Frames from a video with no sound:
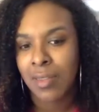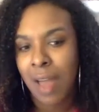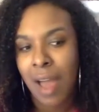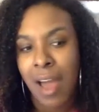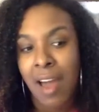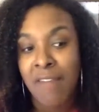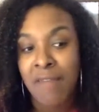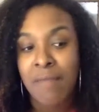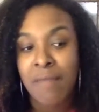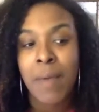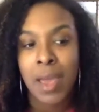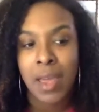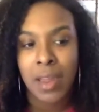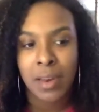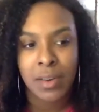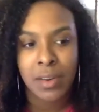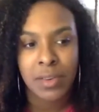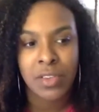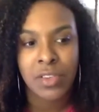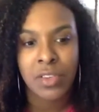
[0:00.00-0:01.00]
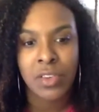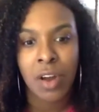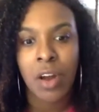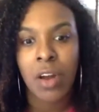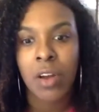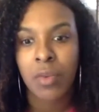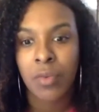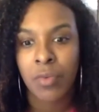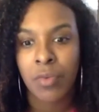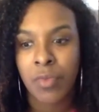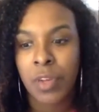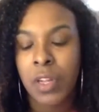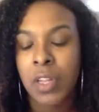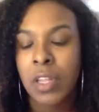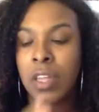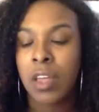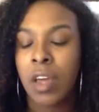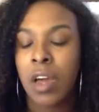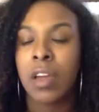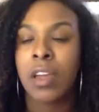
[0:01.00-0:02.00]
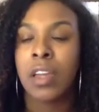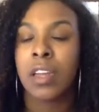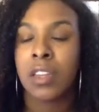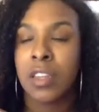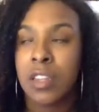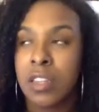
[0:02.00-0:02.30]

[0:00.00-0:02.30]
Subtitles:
I've met start really young and